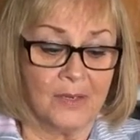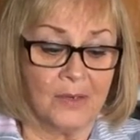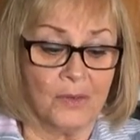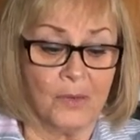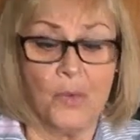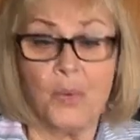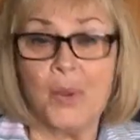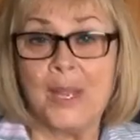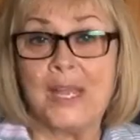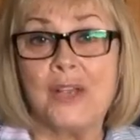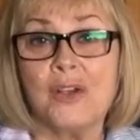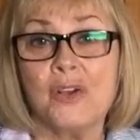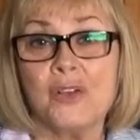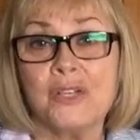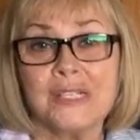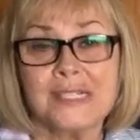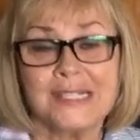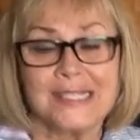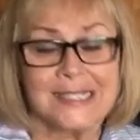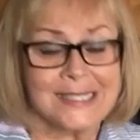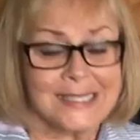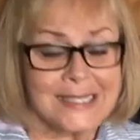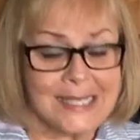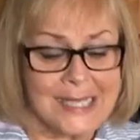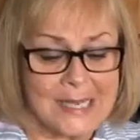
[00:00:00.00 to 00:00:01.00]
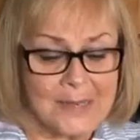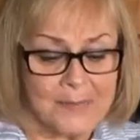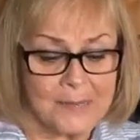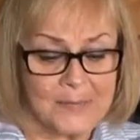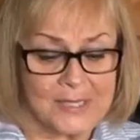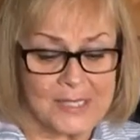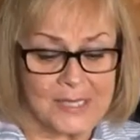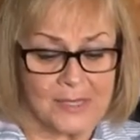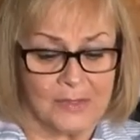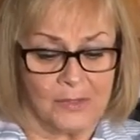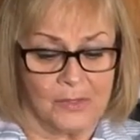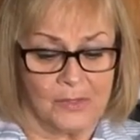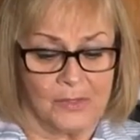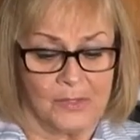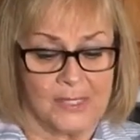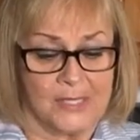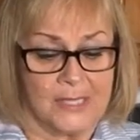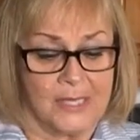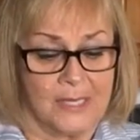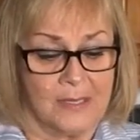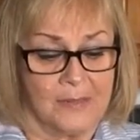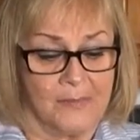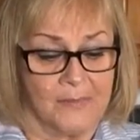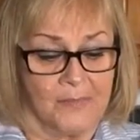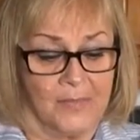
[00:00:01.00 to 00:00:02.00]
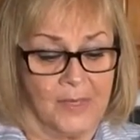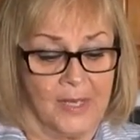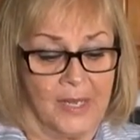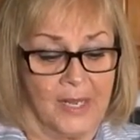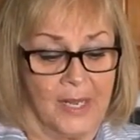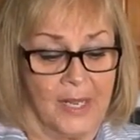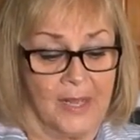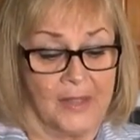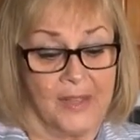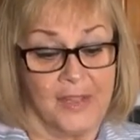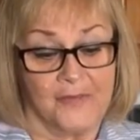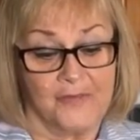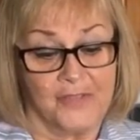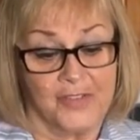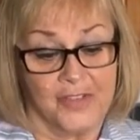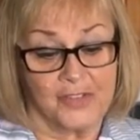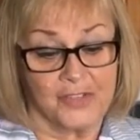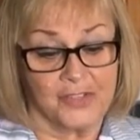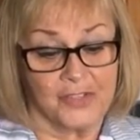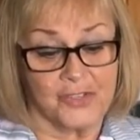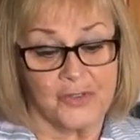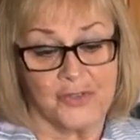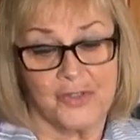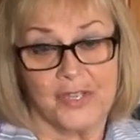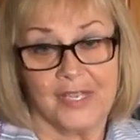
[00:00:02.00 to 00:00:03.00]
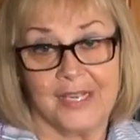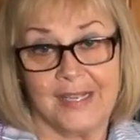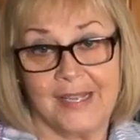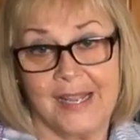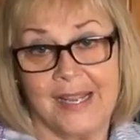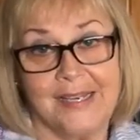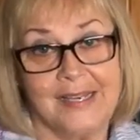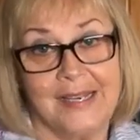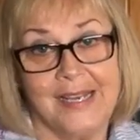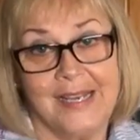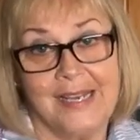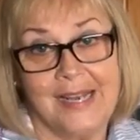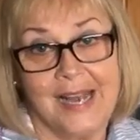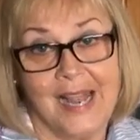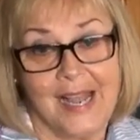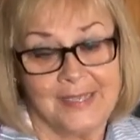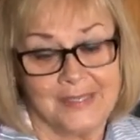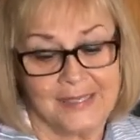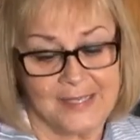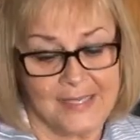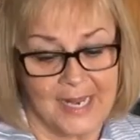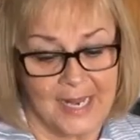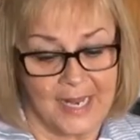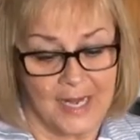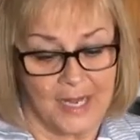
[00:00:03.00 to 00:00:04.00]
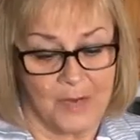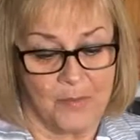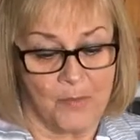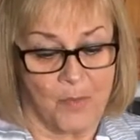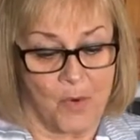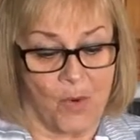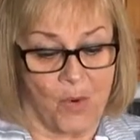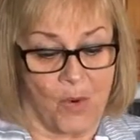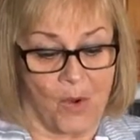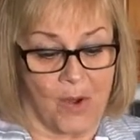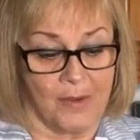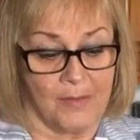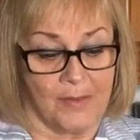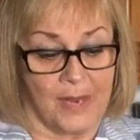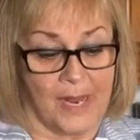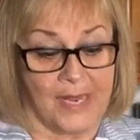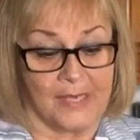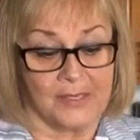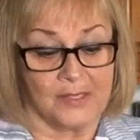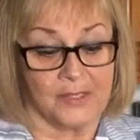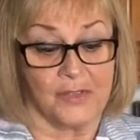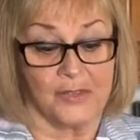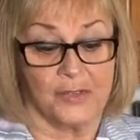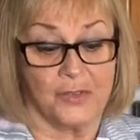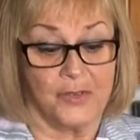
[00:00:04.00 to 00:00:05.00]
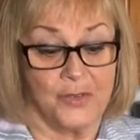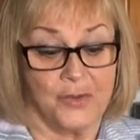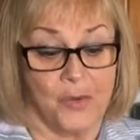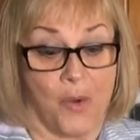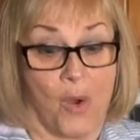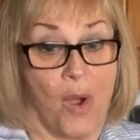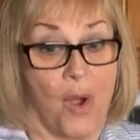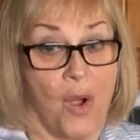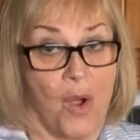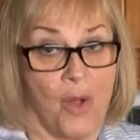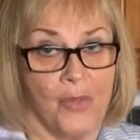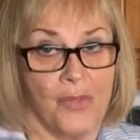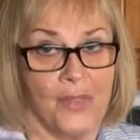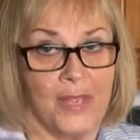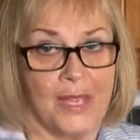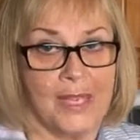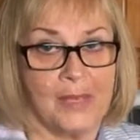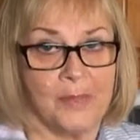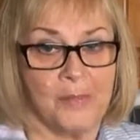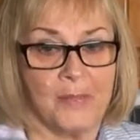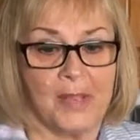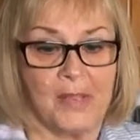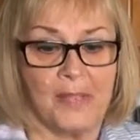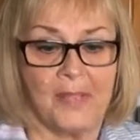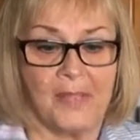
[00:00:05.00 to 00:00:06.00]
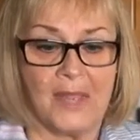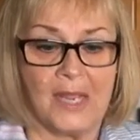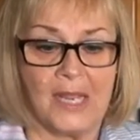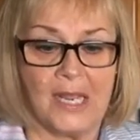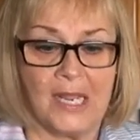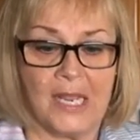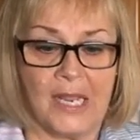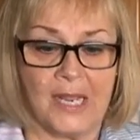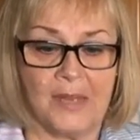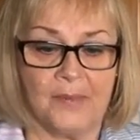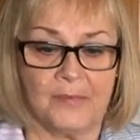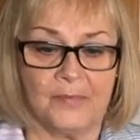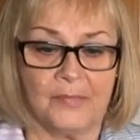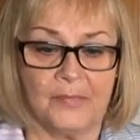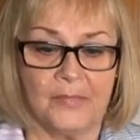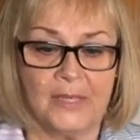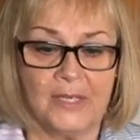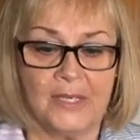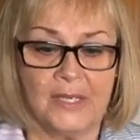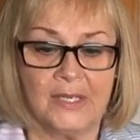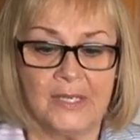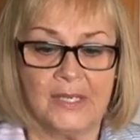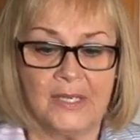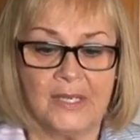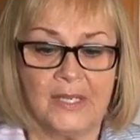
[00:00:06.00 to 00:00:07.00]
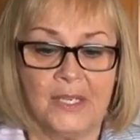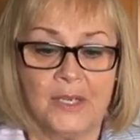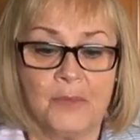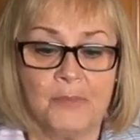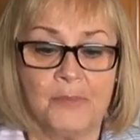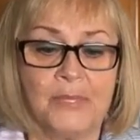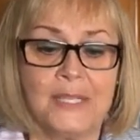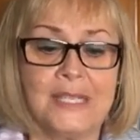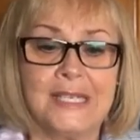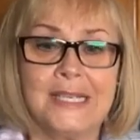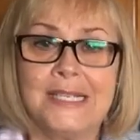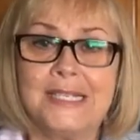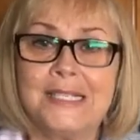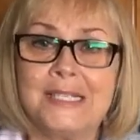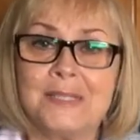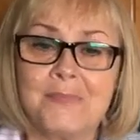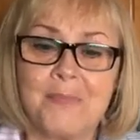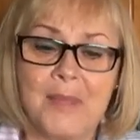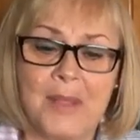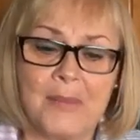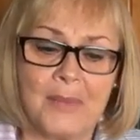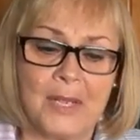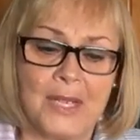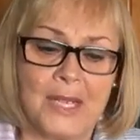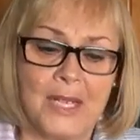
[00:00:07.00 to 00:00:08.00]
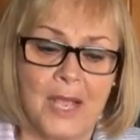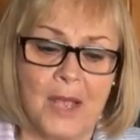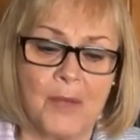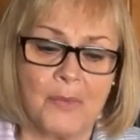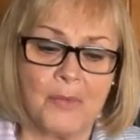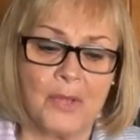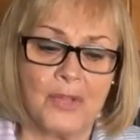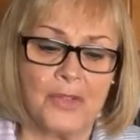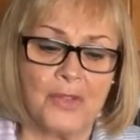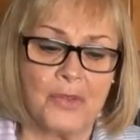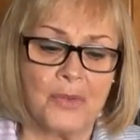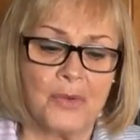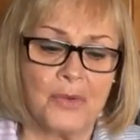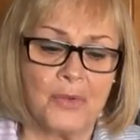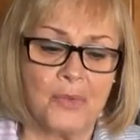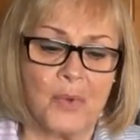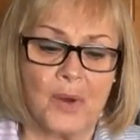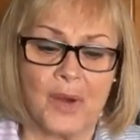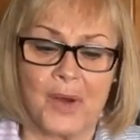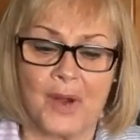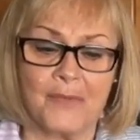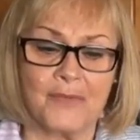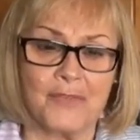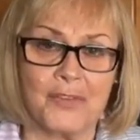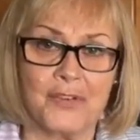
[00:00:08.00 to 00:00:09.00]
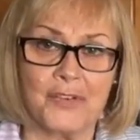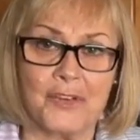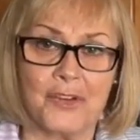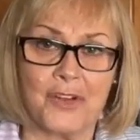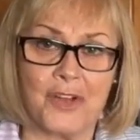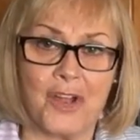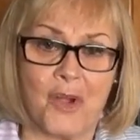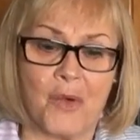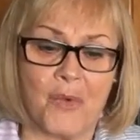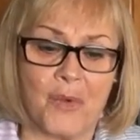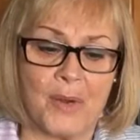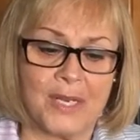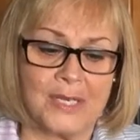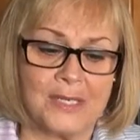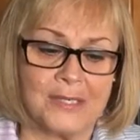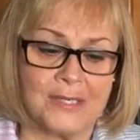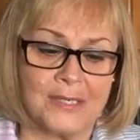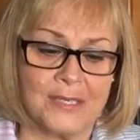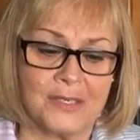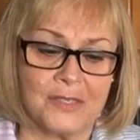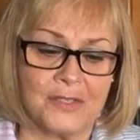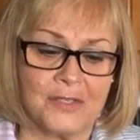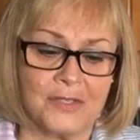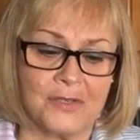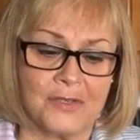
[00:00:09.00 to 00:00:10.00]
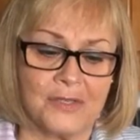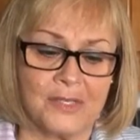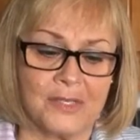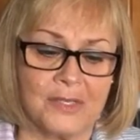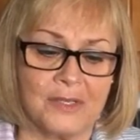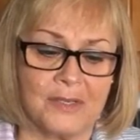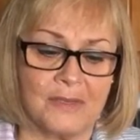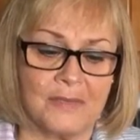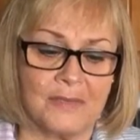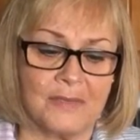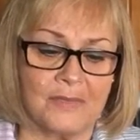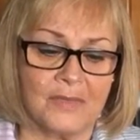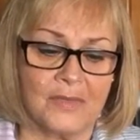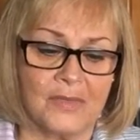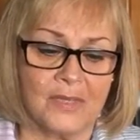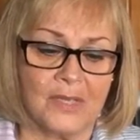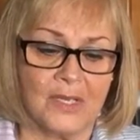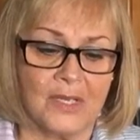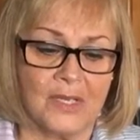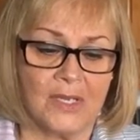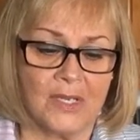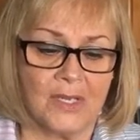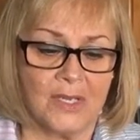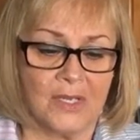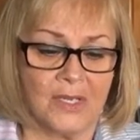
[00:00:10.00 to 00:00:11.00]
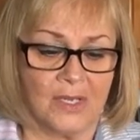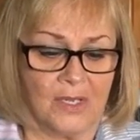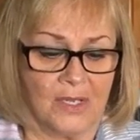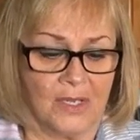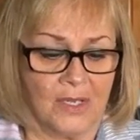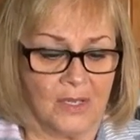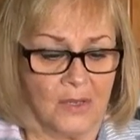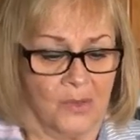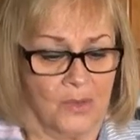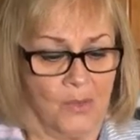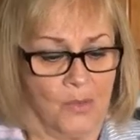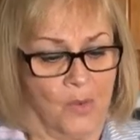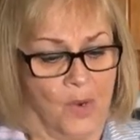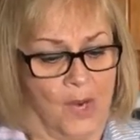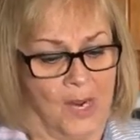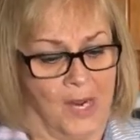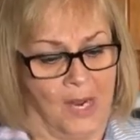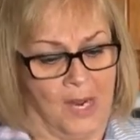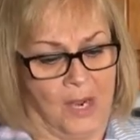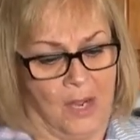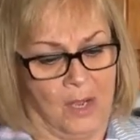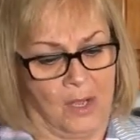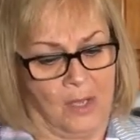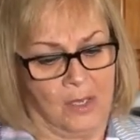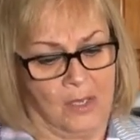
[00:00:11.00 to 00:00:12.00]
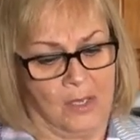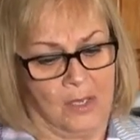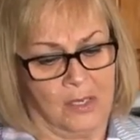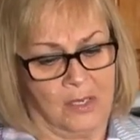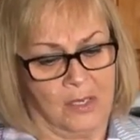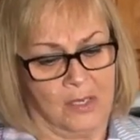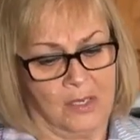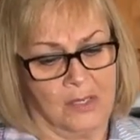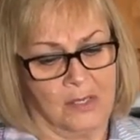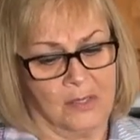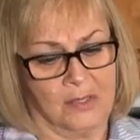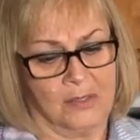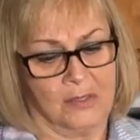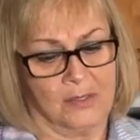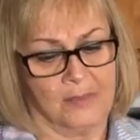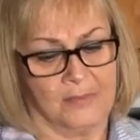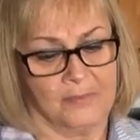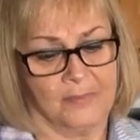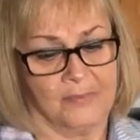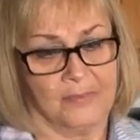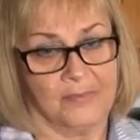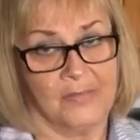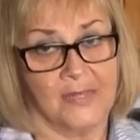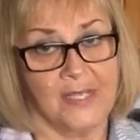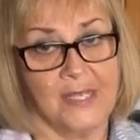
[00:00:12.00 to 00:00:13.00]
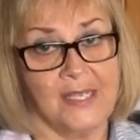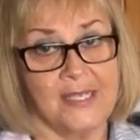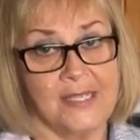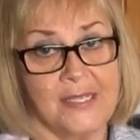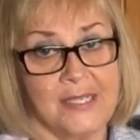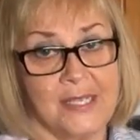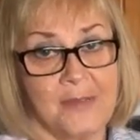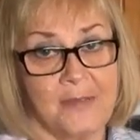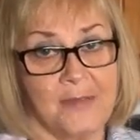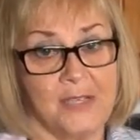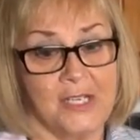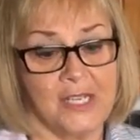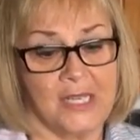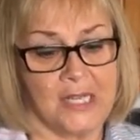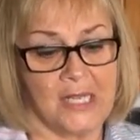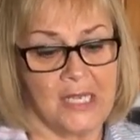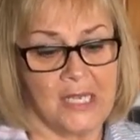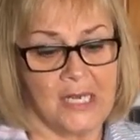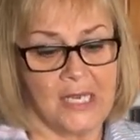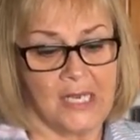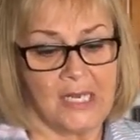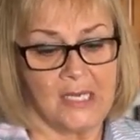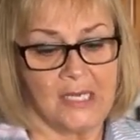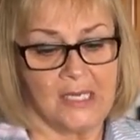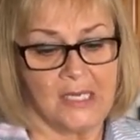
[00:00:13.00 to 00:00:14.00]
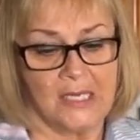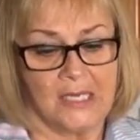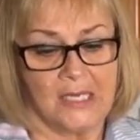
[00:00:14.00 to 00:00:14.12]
"We couldn't sleep," said Lucy, and then felt sure that they need not say any more. Aslan knew all they had been thinking. "Please, may we come with you wherever you're going?" said Susan. "Well," he seemed to think.